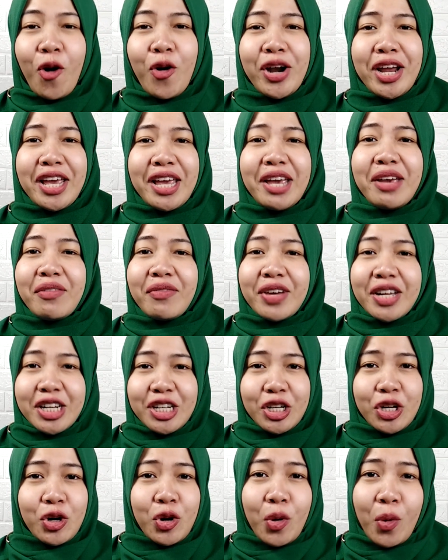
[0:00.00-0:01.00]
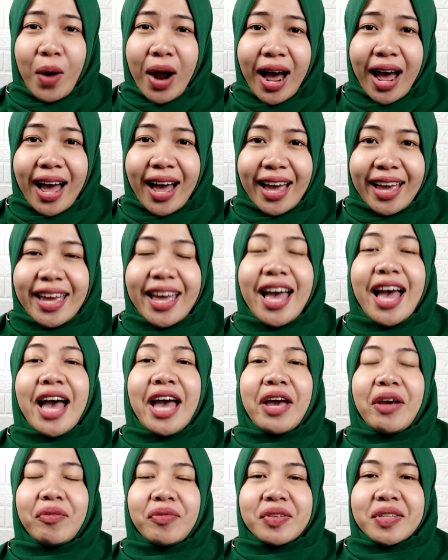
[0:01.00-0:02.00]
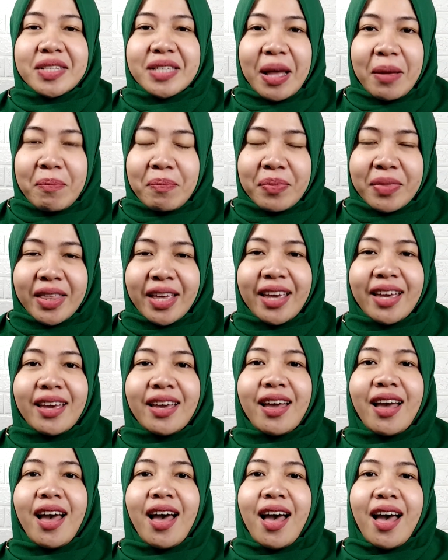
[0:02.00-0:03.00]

or even cry if something